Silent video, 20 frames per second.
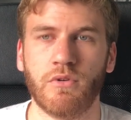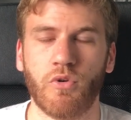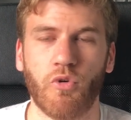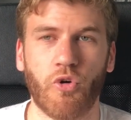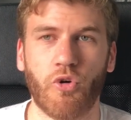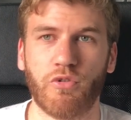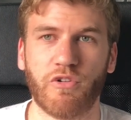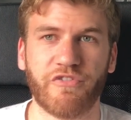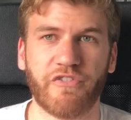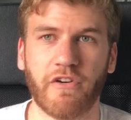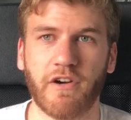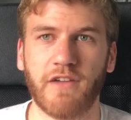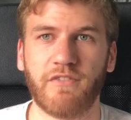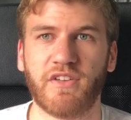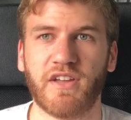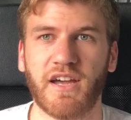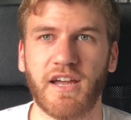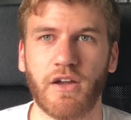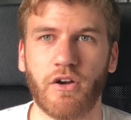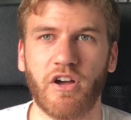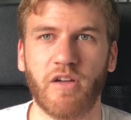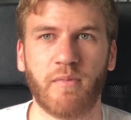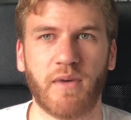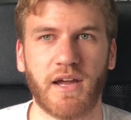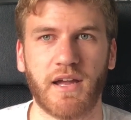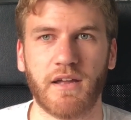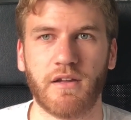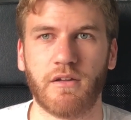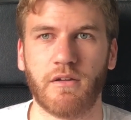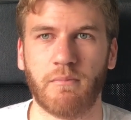or a 5K
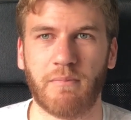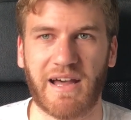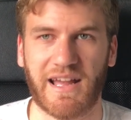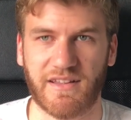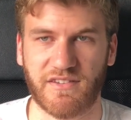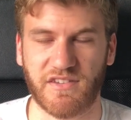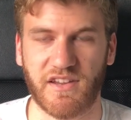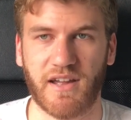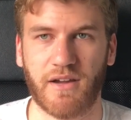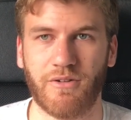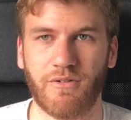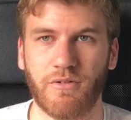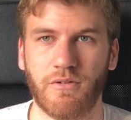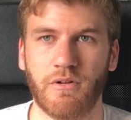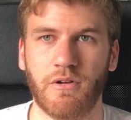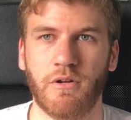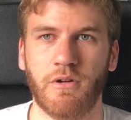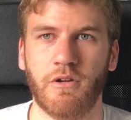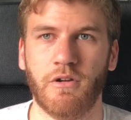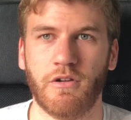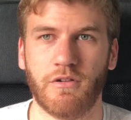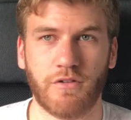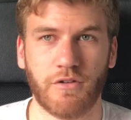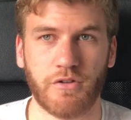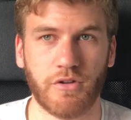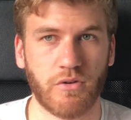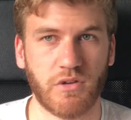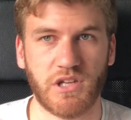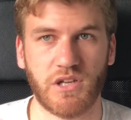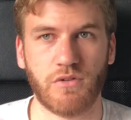iMac maxed out to
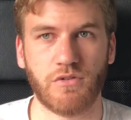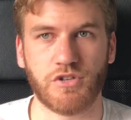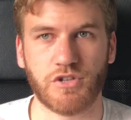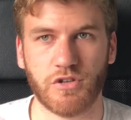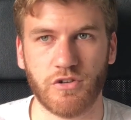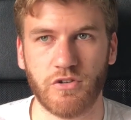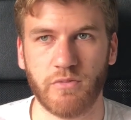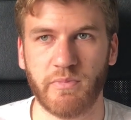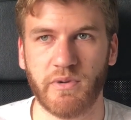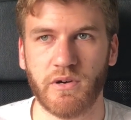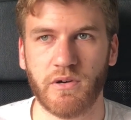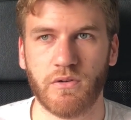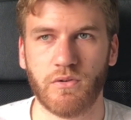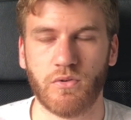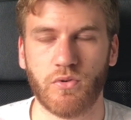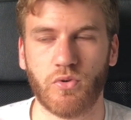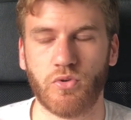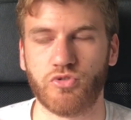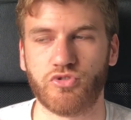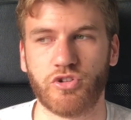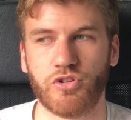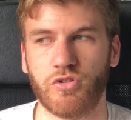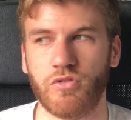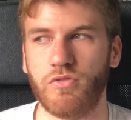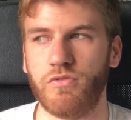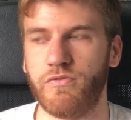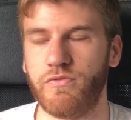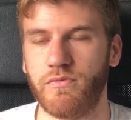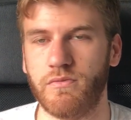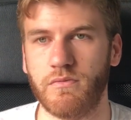do YouTube or
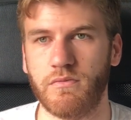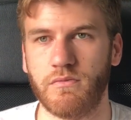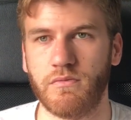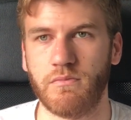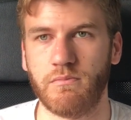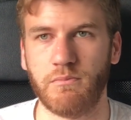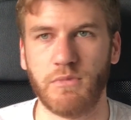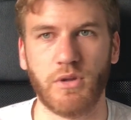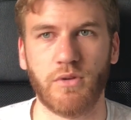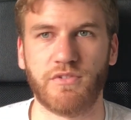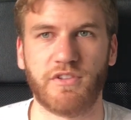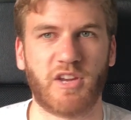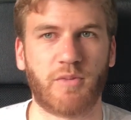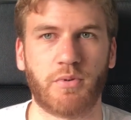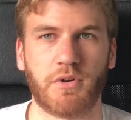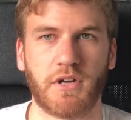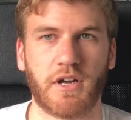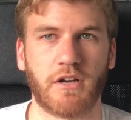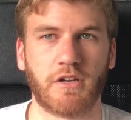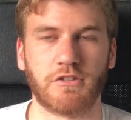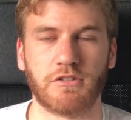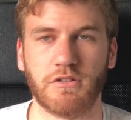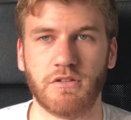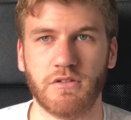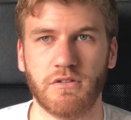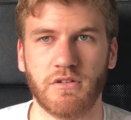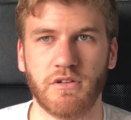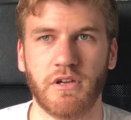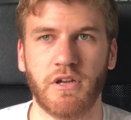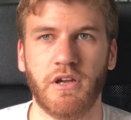do music production.
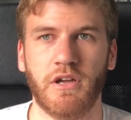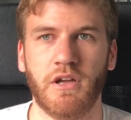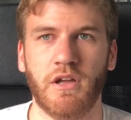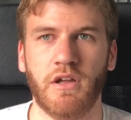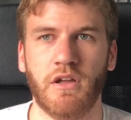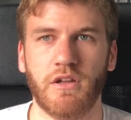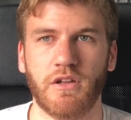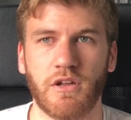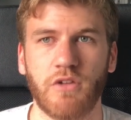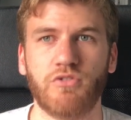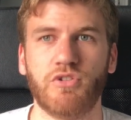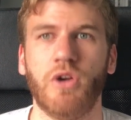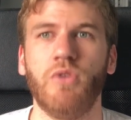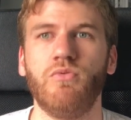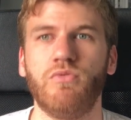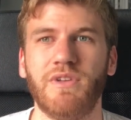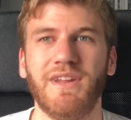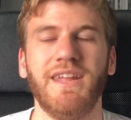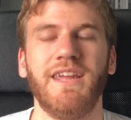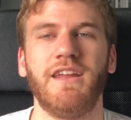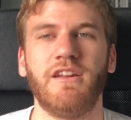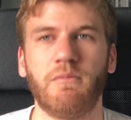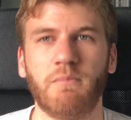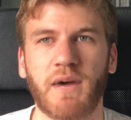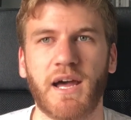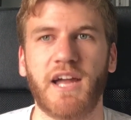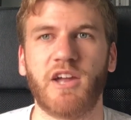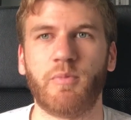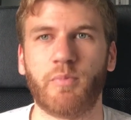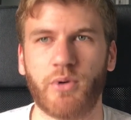You don't need a
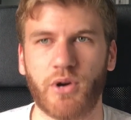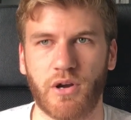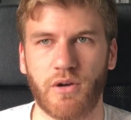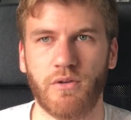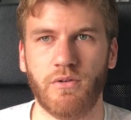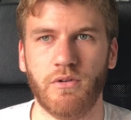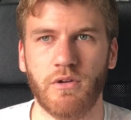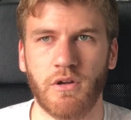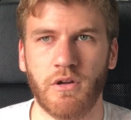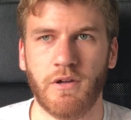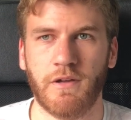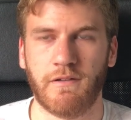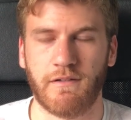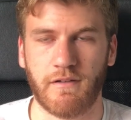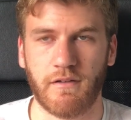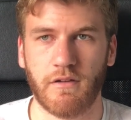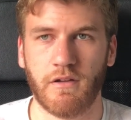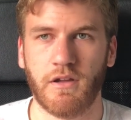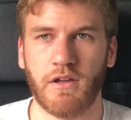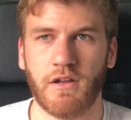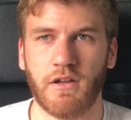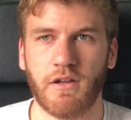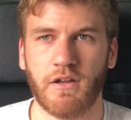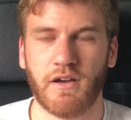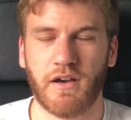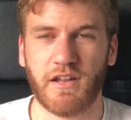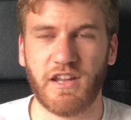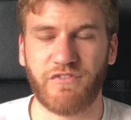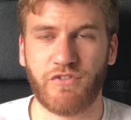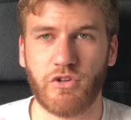Mac Pro.
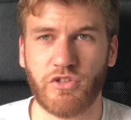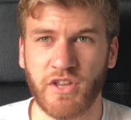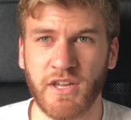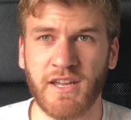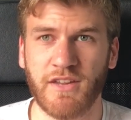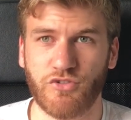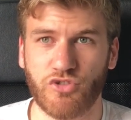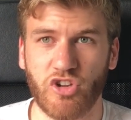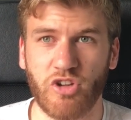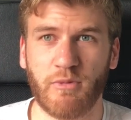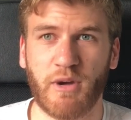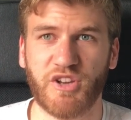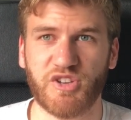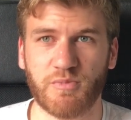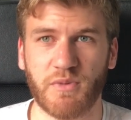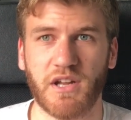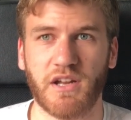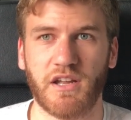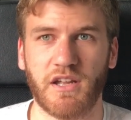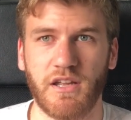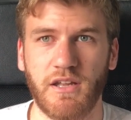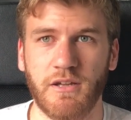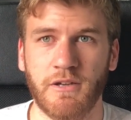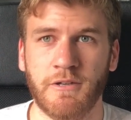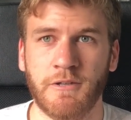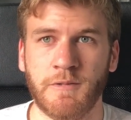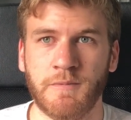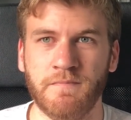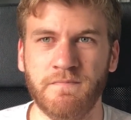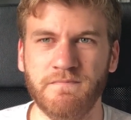And if you think it's too much money,
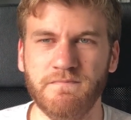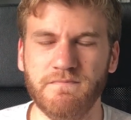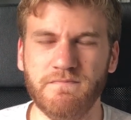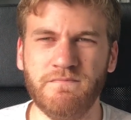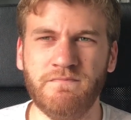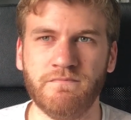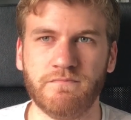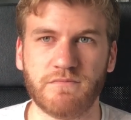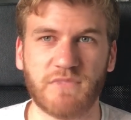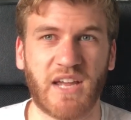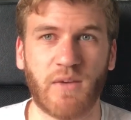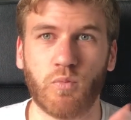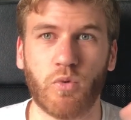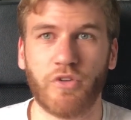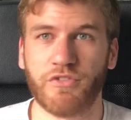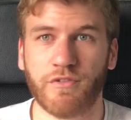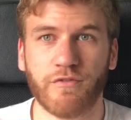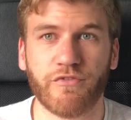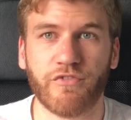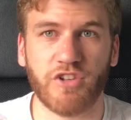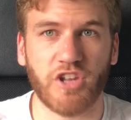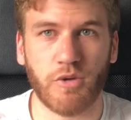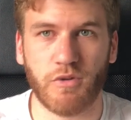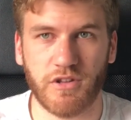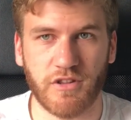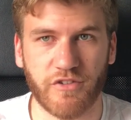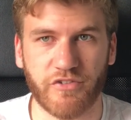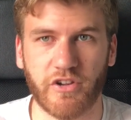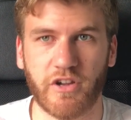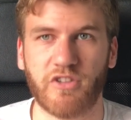it wasn't for you in
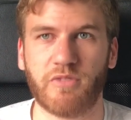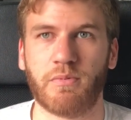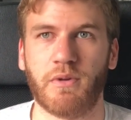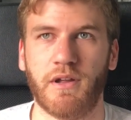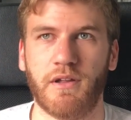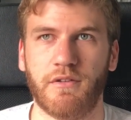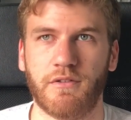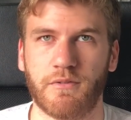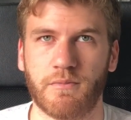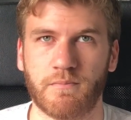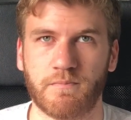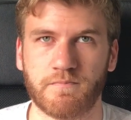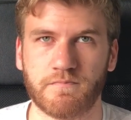the first place.